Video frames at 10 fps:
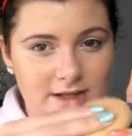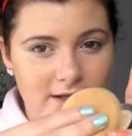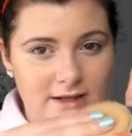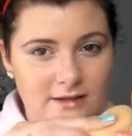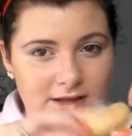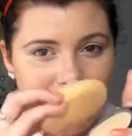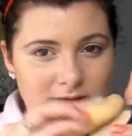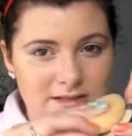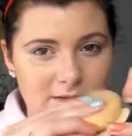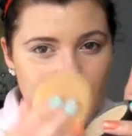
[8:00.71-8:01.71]
it in,
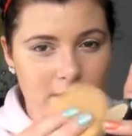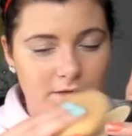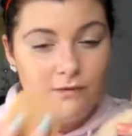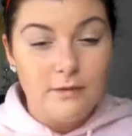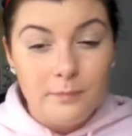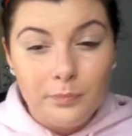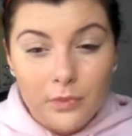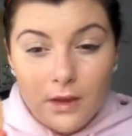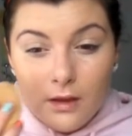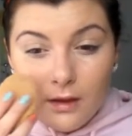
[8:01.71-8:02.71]
dabbing some off,
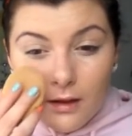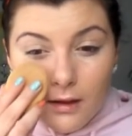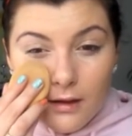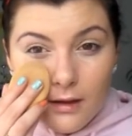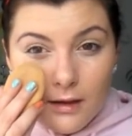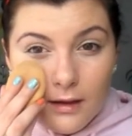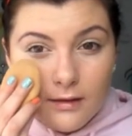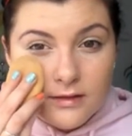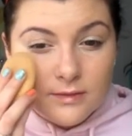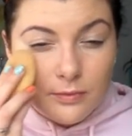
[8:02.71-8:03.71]

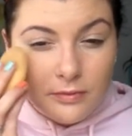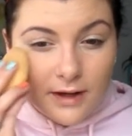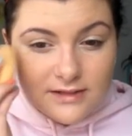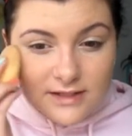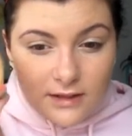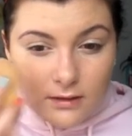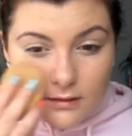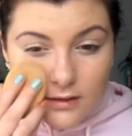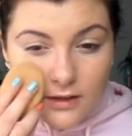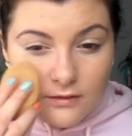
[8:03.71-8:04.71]
and just pressing
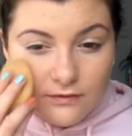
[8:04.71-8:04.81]
onto your